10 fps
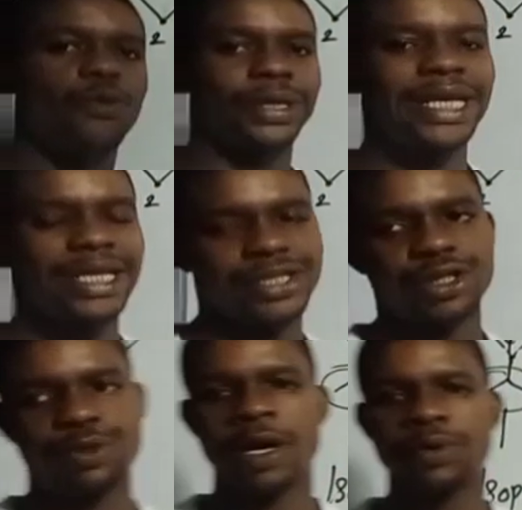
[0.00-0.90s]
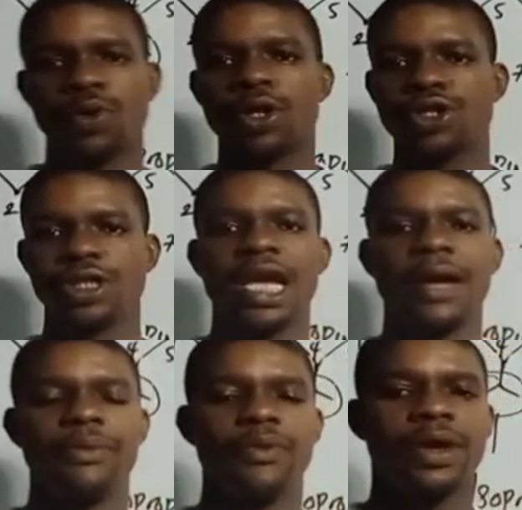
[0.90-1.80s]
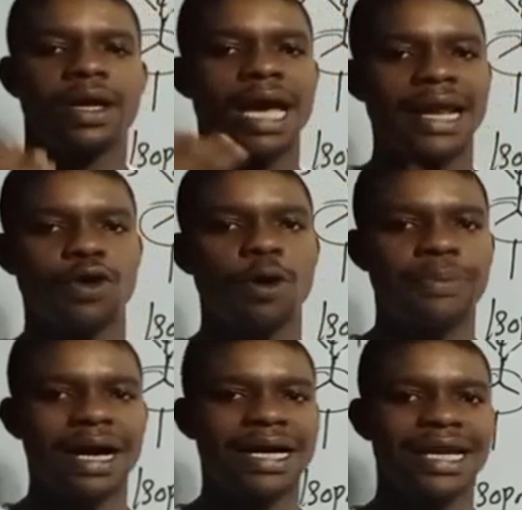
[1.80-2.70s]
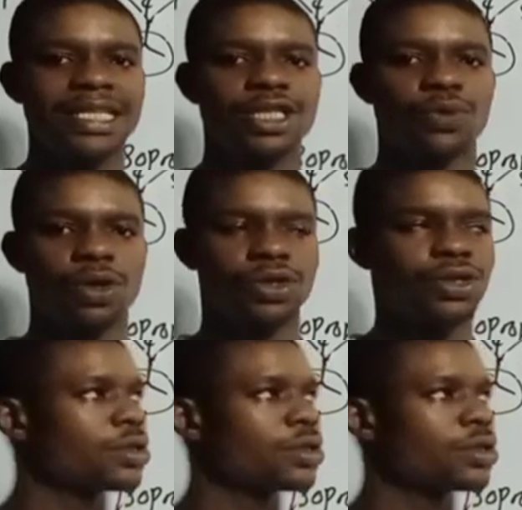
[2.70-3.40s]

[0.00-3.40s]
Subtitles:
with this, you should be able to what name any compound related to what